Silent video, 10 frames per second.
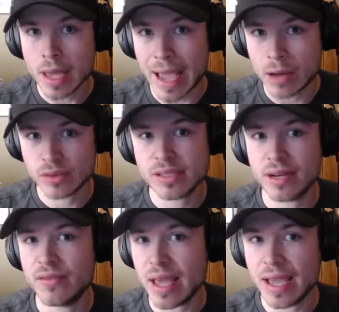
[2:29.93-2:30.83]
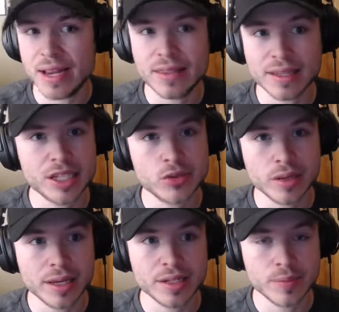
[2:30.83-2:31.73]
outside of anything that is
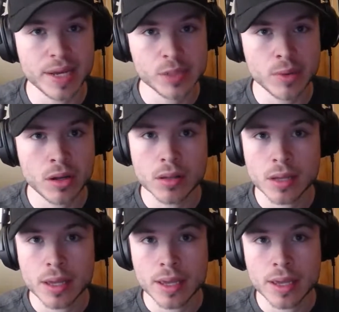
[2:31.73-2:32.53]
related to baseball.